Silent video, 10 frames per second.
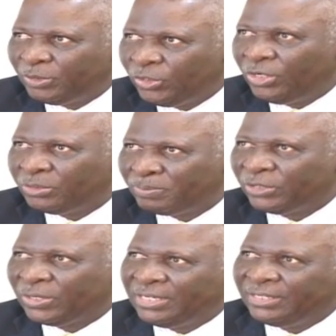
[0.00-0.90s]
between us,
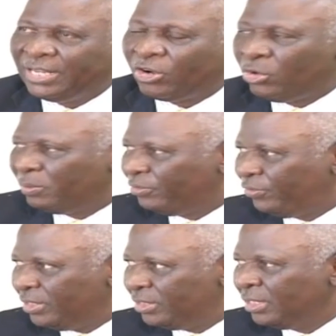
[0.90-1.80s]
particularly in the economic
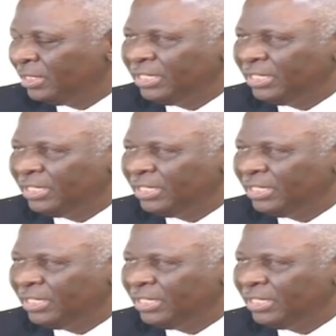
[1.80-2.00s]
field,